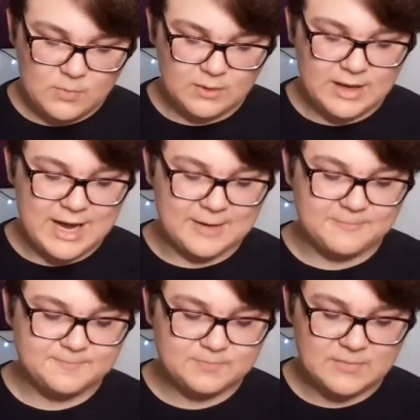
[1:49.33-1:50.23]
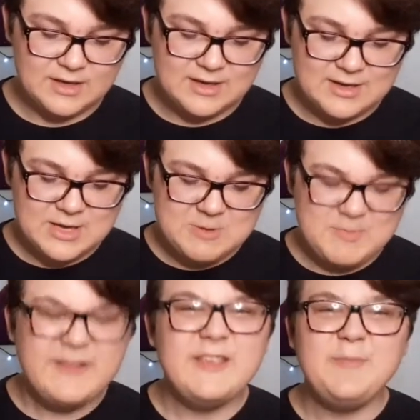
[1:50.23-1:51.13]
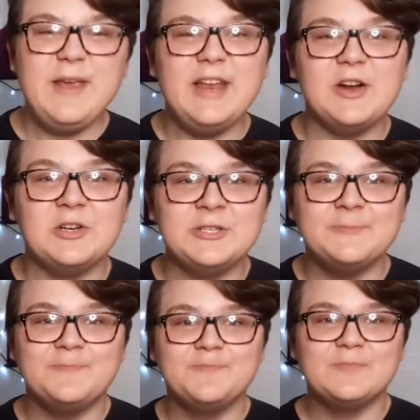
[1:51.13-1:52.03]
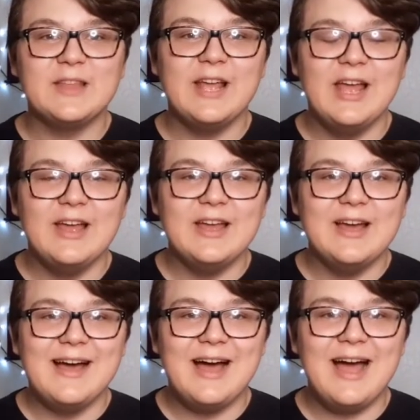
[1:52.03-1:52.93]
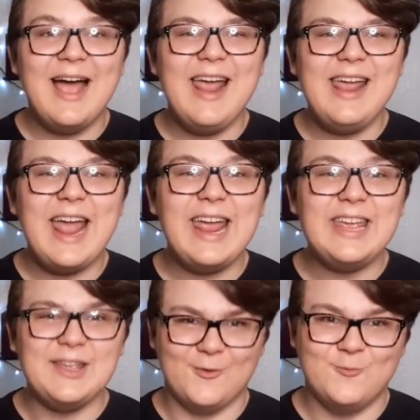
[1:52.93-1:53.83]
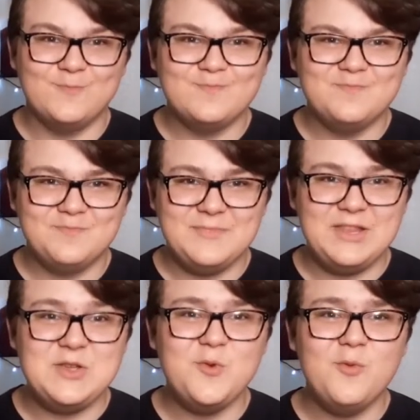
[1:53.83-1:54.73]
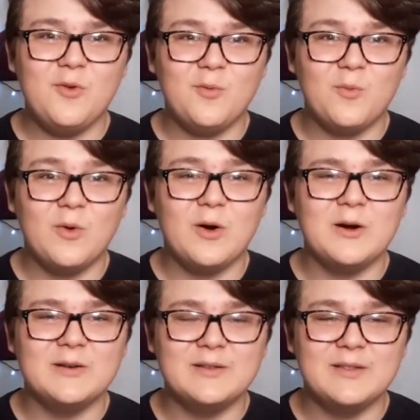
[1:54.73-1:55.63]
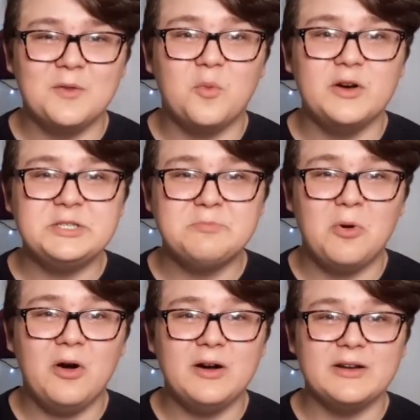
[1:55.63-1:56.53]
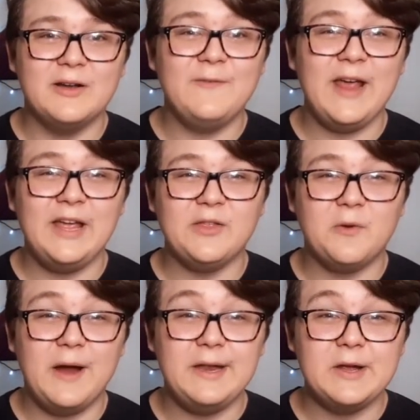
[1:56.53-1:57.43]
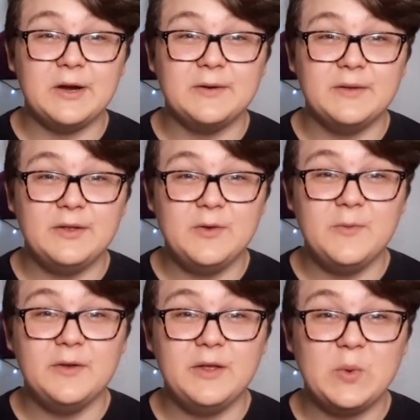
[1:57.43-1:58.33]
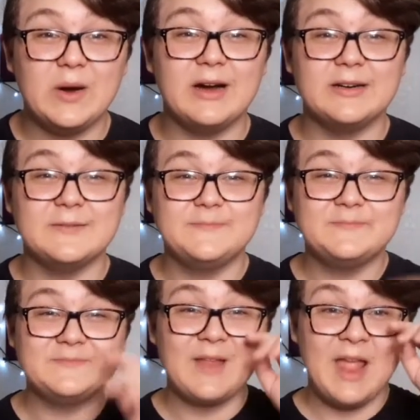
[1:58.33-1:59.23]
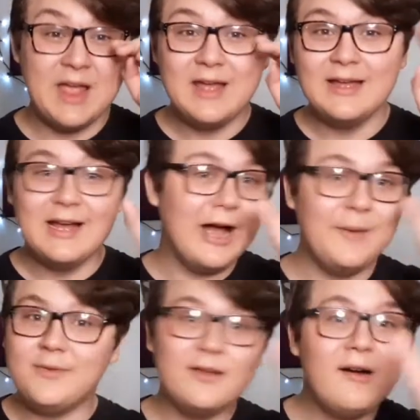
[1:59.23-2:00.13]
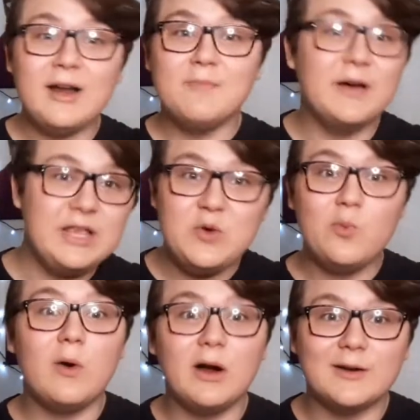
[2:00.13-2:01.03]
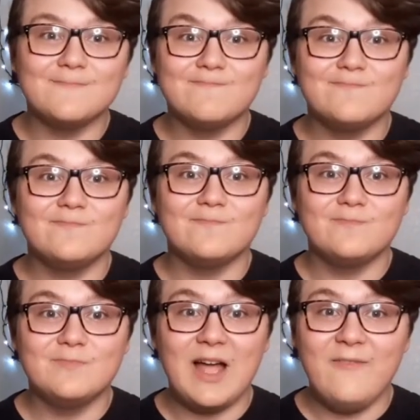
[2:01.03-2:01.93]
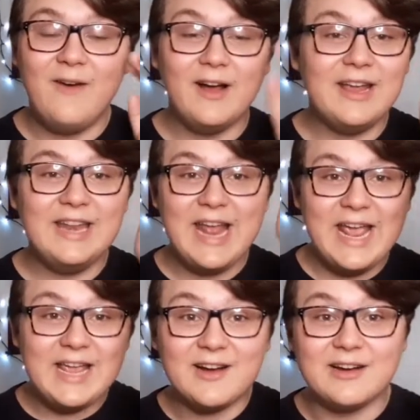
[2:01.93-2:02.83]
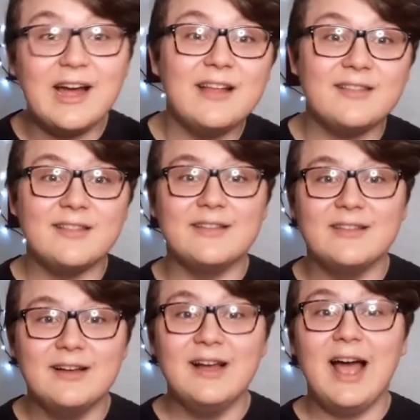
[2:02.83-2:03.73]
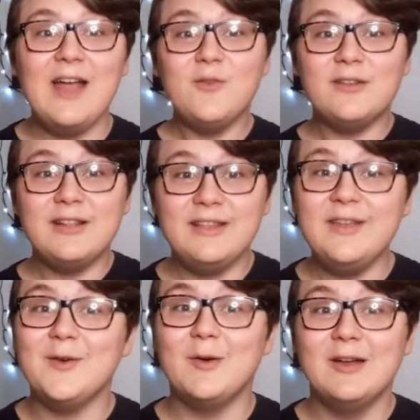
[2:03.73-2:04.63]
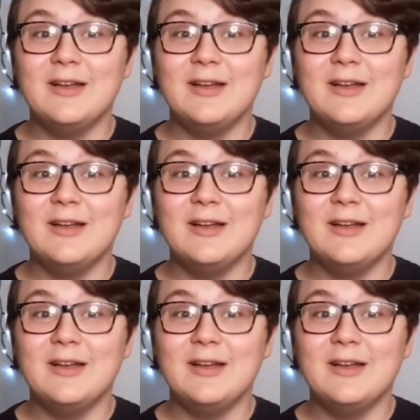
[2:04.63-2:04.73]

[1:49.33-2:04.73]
Okay. Mrs. Peters, I hate you. You were the worst part of eighth grade year. You really were. I'm sorry, but you were. I fucking hate guts. I really do.